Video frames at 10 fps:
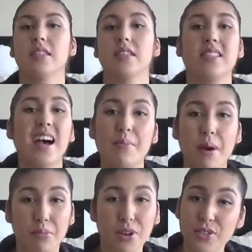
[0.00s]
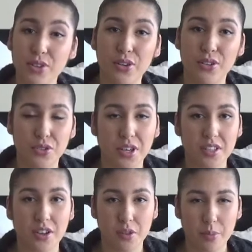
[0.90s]
This time I'm not so
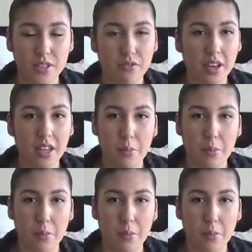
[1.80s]
strict on the breastfeeding.